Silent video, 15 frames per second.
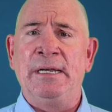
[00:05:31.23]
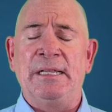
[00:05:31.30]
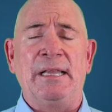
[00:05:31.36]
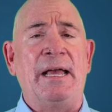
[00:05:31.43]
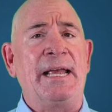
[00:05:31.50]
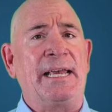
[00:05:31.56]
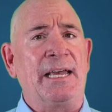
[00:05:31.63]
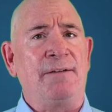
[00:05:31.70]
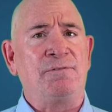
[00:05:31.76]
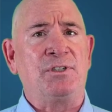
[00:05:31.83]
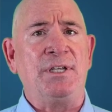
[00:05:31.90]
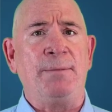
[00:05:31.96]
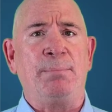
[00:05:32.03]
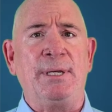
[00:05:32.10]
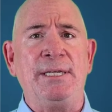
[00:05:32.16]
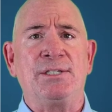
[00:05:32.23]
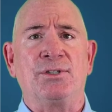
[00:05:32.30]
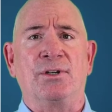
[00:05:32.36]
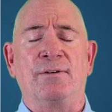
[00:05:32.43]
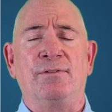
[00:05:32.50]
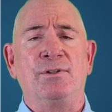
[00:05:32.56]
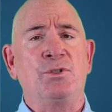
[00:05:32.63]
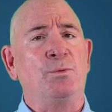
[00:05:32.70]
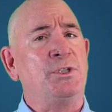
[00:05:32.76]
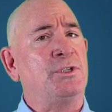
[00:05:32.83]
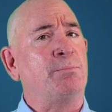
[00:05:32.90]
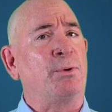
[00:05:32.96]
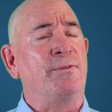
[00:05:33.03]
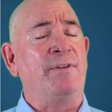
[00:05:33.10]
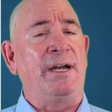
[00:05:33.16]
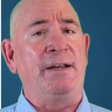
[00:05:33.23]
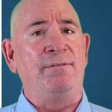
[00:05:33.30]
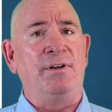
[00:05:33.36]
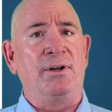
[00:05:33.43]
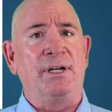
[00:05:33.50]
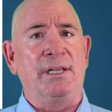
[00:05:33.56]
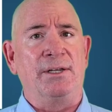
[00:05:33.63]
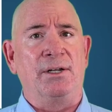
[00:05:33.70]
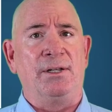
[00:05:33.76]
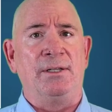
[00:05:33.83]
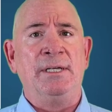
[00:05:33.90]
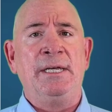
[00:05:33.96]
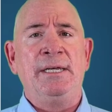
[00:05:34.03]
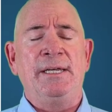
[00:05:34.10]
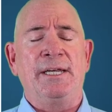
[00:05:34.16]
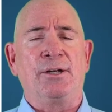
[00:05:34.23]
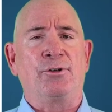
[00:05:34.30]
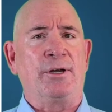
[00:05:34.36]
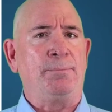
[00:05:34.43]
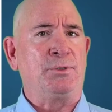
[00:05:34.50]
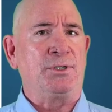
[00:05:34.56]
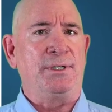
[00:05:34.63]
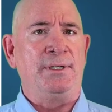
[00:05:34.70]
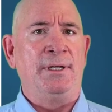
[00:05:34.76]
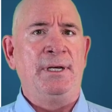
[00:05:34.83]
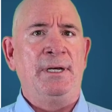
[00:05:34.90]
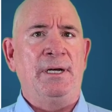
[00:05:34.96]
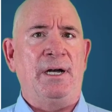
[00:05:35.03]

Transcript: like FTP servers, which provide very little encryption